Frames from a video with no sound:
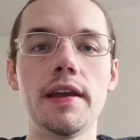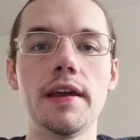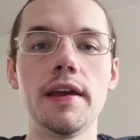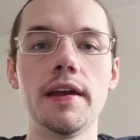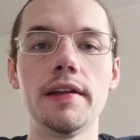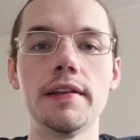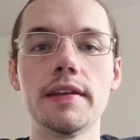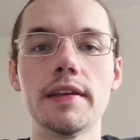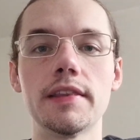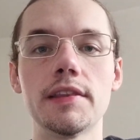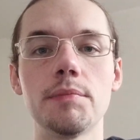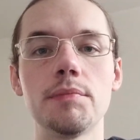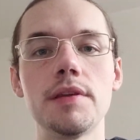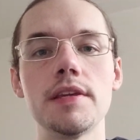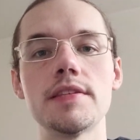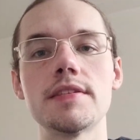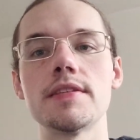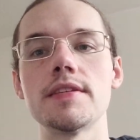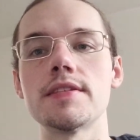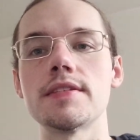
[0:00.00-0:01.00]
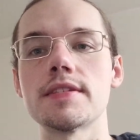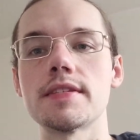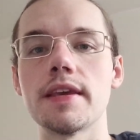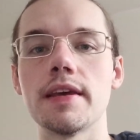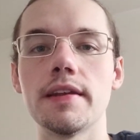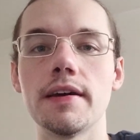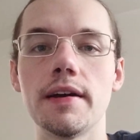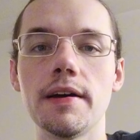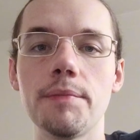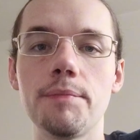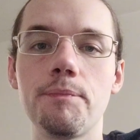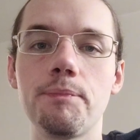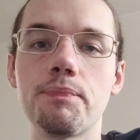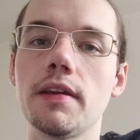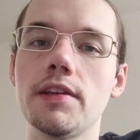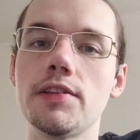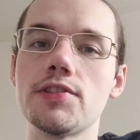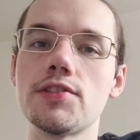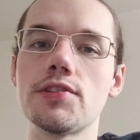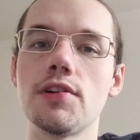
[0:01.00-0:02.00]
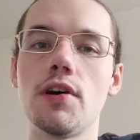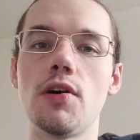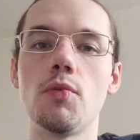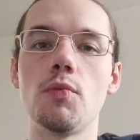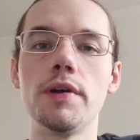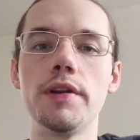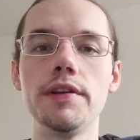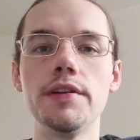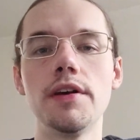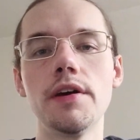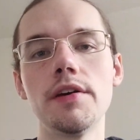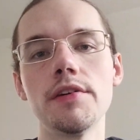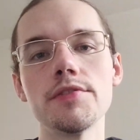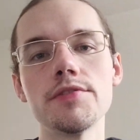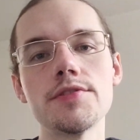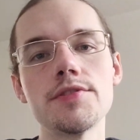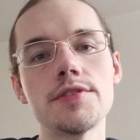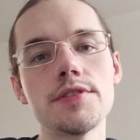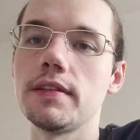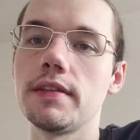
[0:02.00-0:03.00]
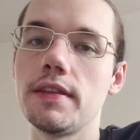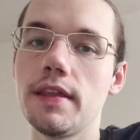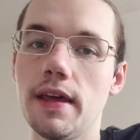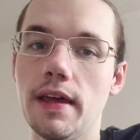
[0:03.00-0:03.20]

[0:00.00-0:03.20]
and get the PC set up, install Windows,